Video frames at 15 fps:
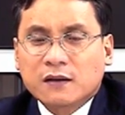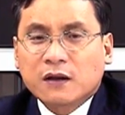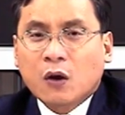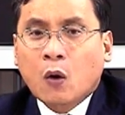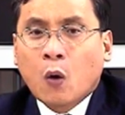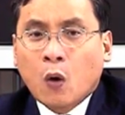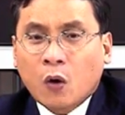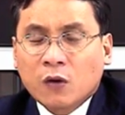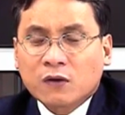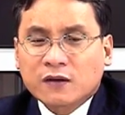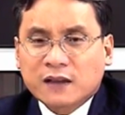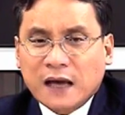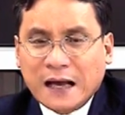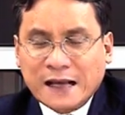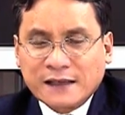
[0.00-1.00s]
called
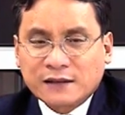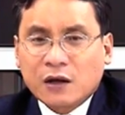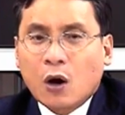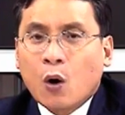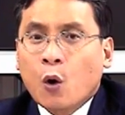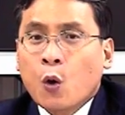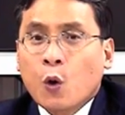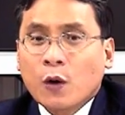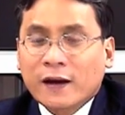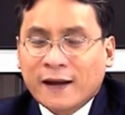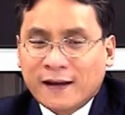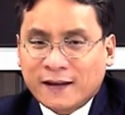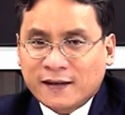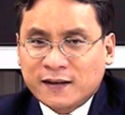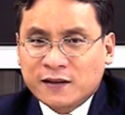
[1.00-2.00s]
as hore
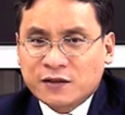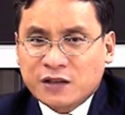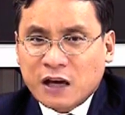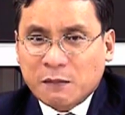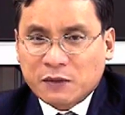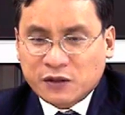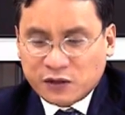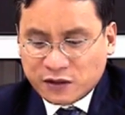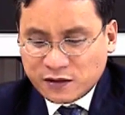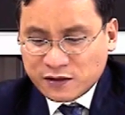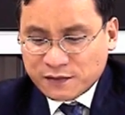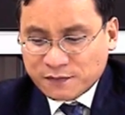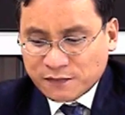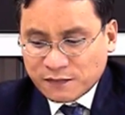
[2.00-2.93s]
in Japanese,